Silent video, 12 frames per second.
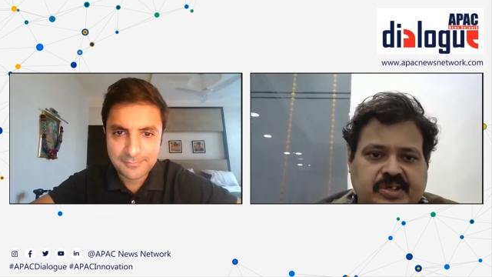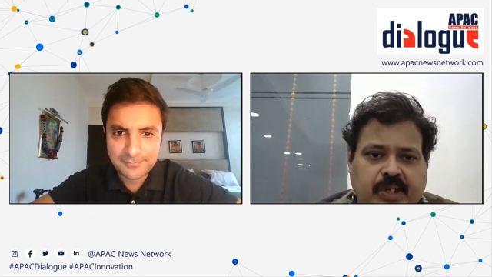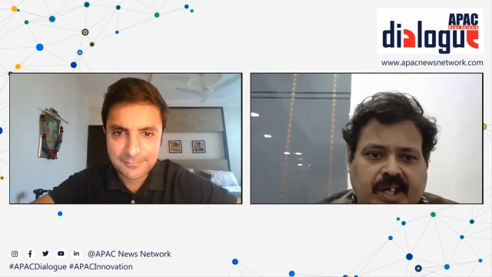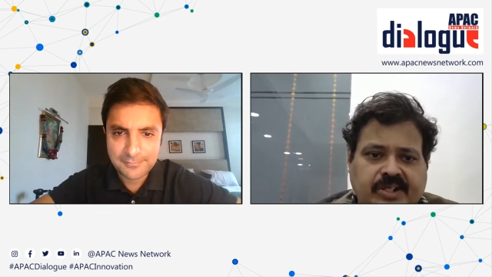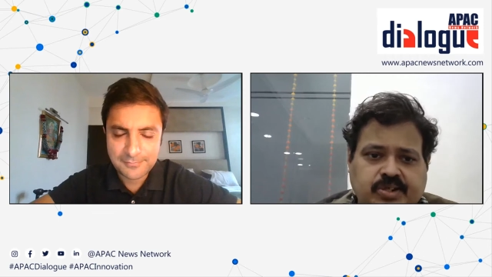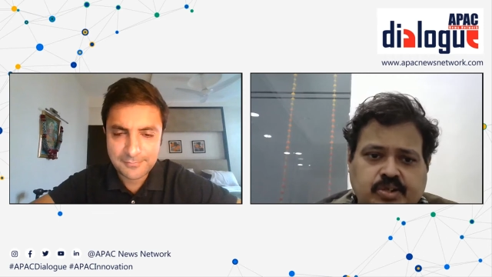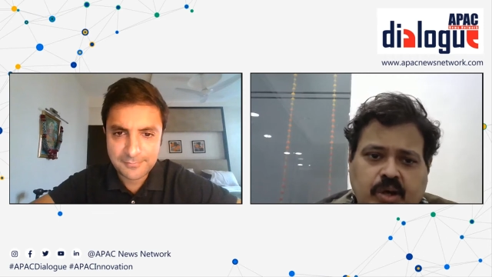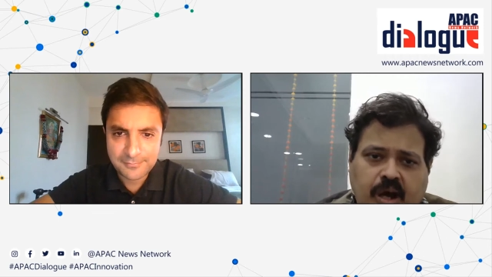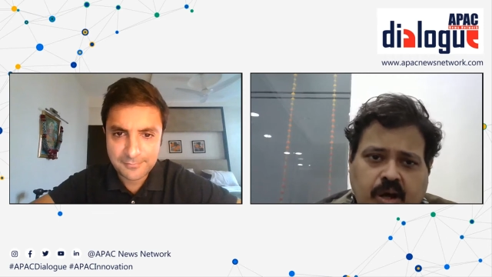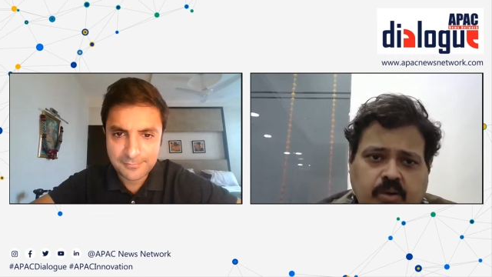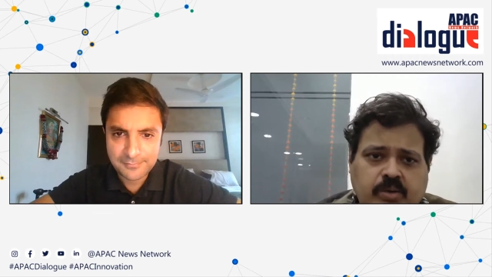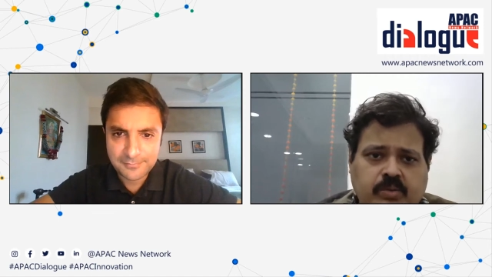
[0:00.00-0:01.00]
Speaker 1: required. So,
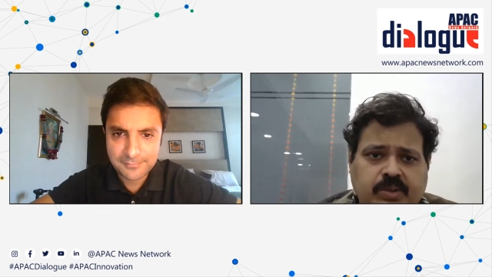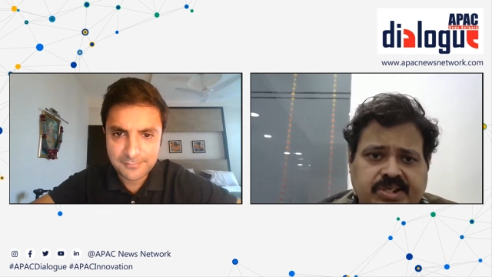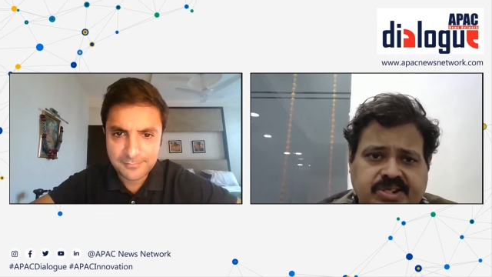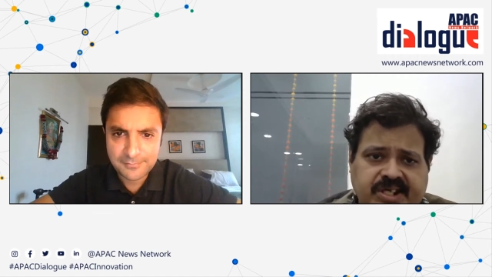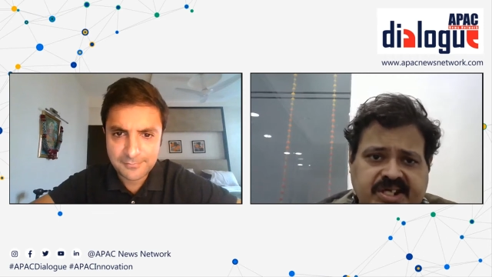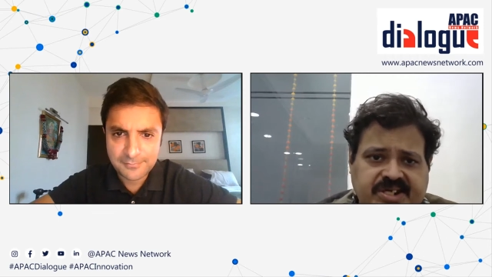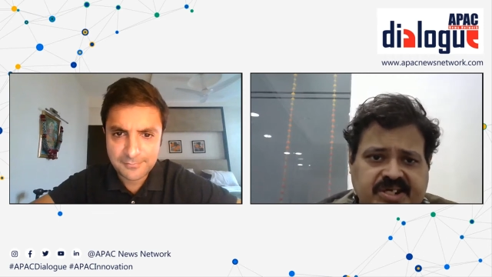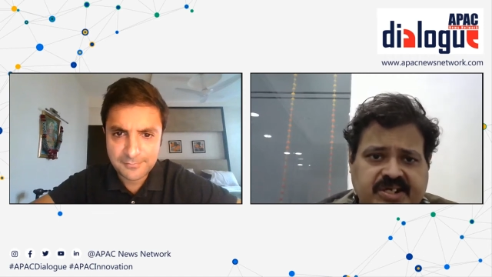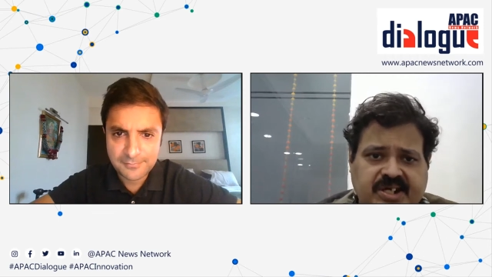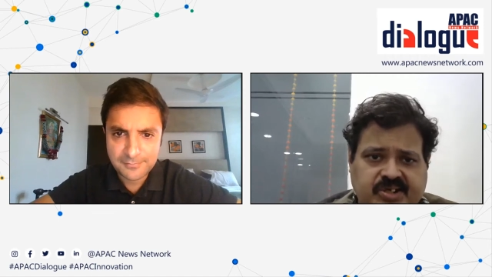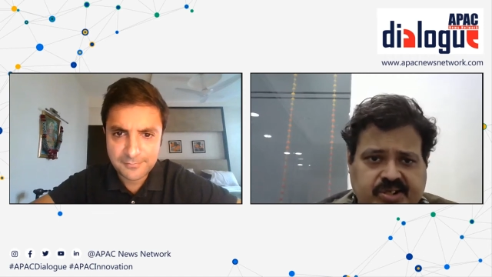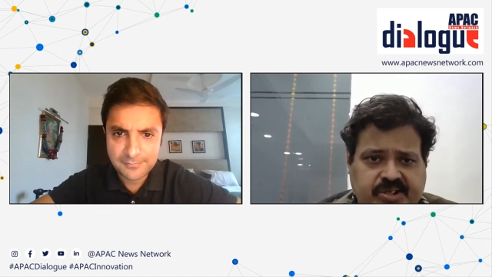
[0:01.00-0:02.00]
how was the
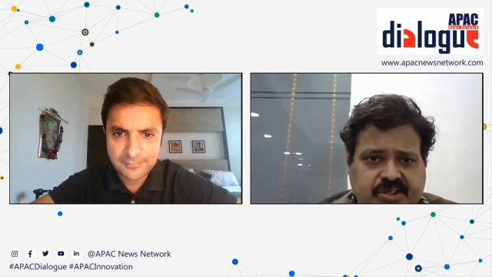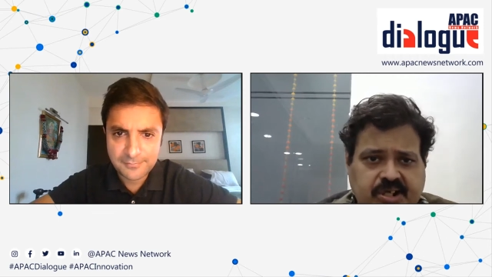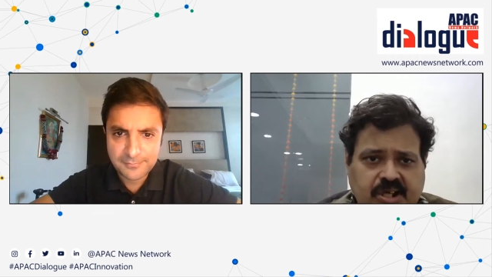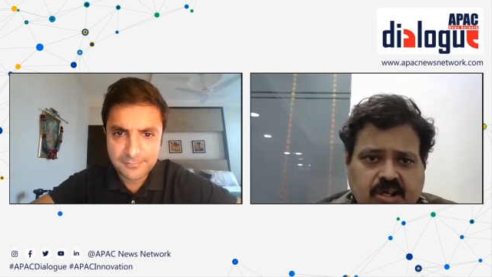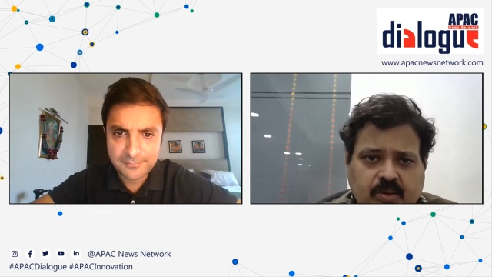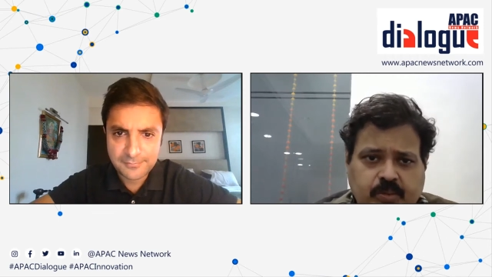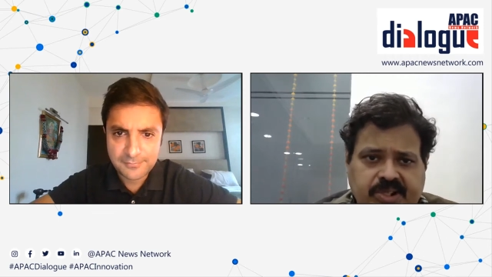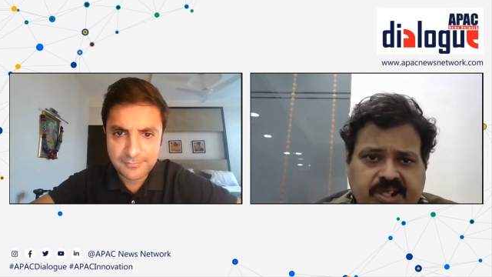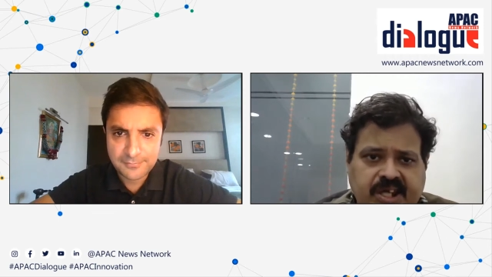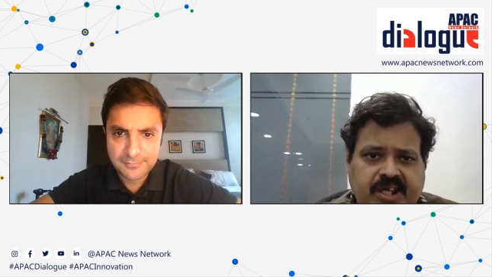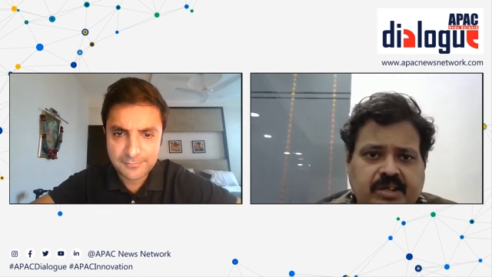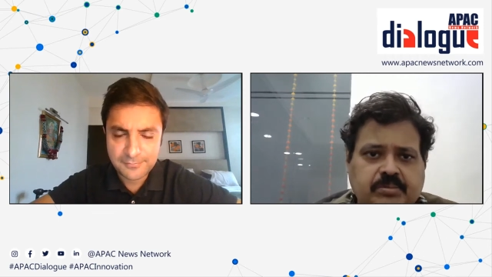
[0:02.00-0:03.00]
integration with
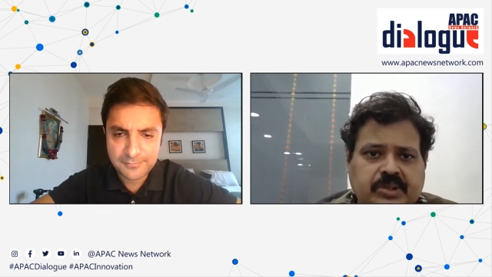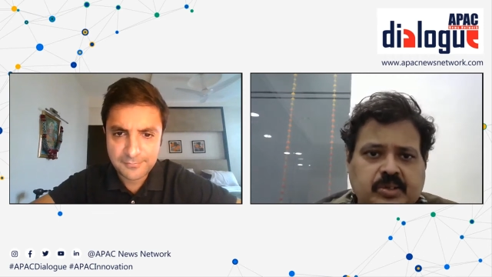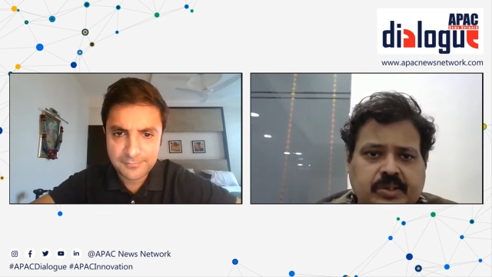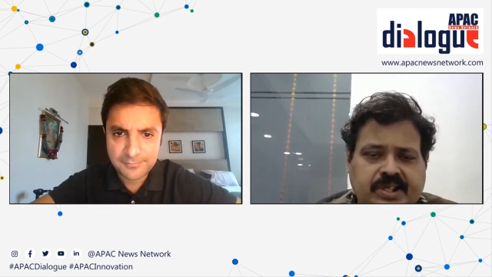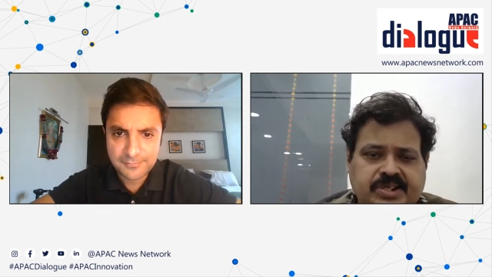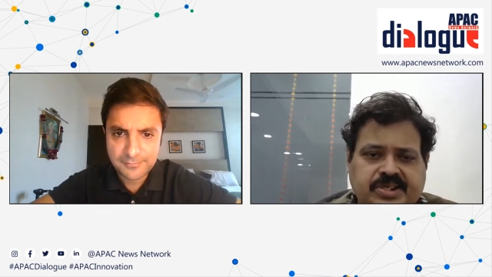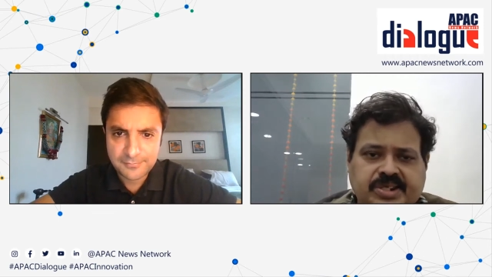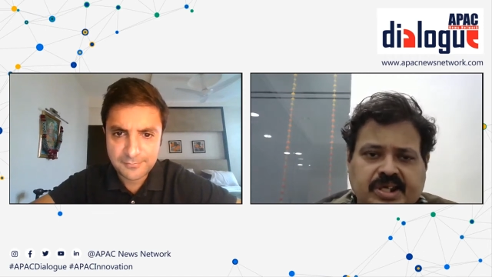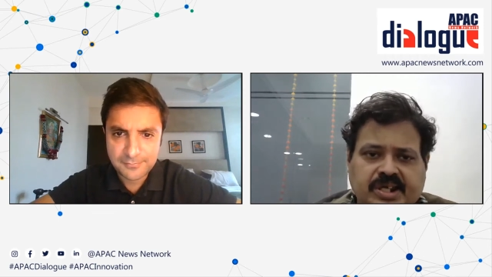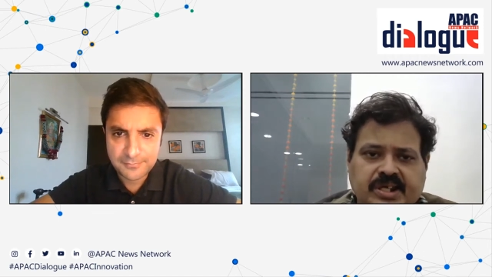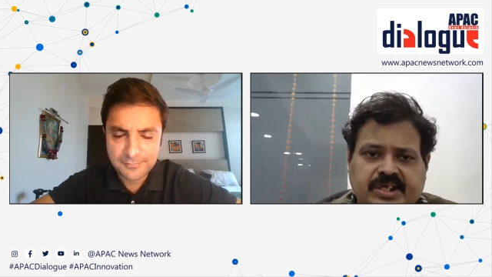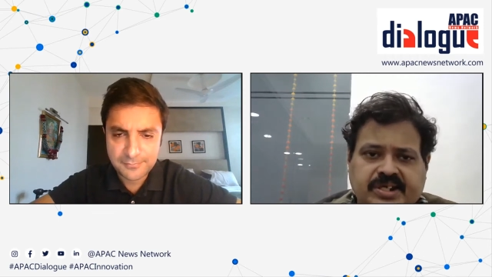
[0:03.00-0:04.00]
the AWS
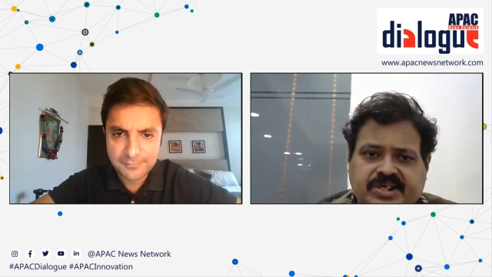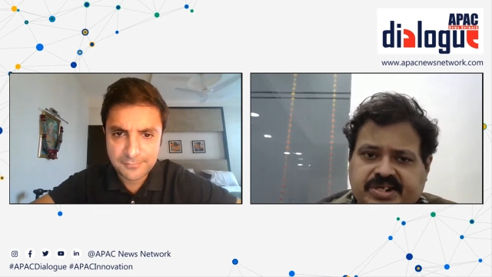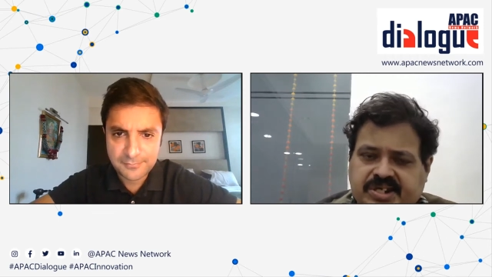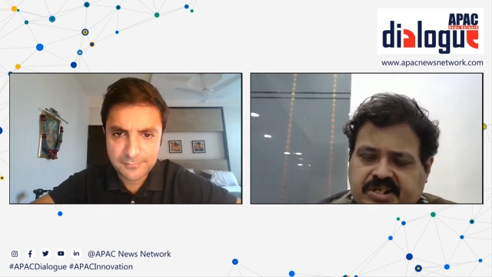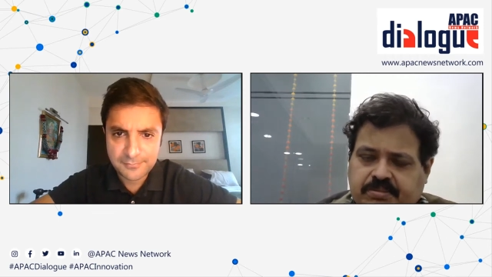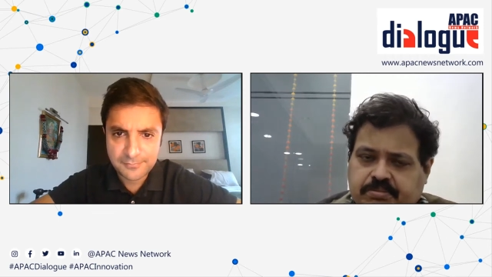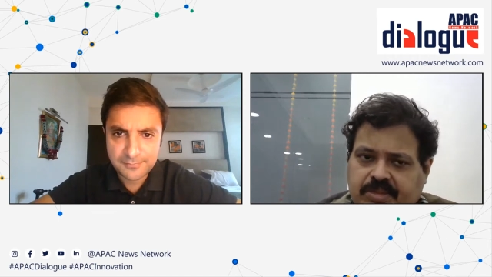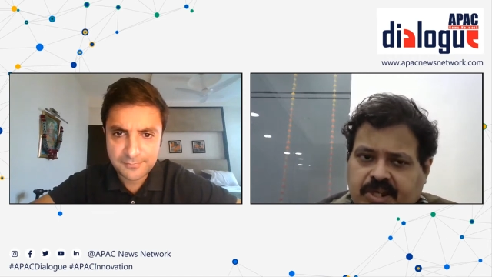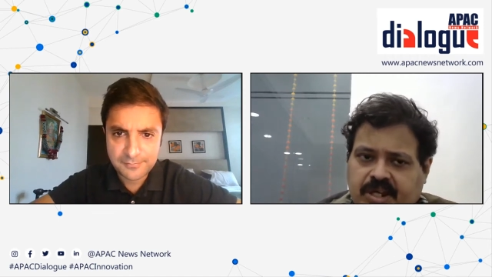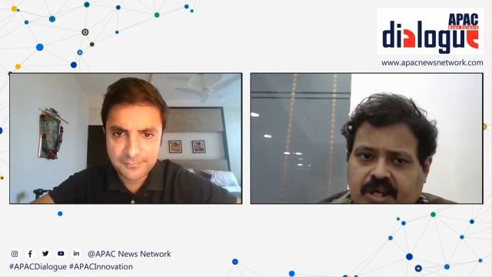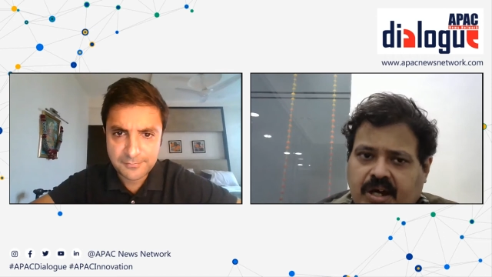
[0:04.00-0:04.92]
uh, team